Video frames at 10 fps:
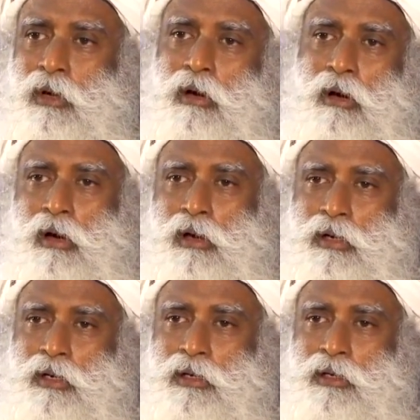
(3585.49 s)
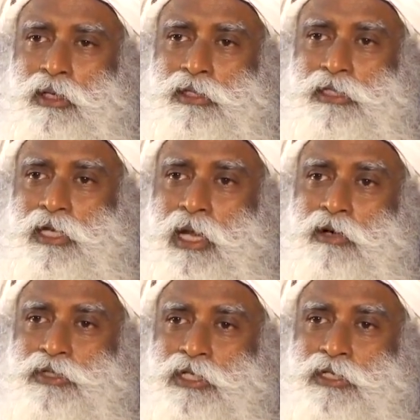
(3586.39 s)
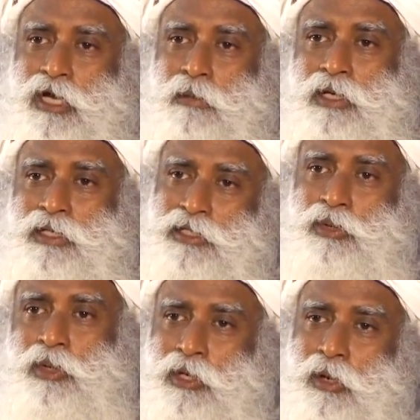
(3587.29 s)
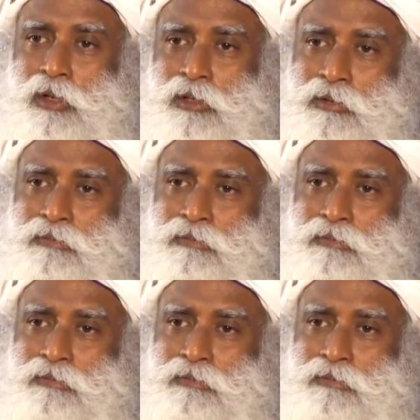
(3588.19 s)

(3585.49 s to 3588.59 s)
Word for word: or is it a lousy drama that's going on?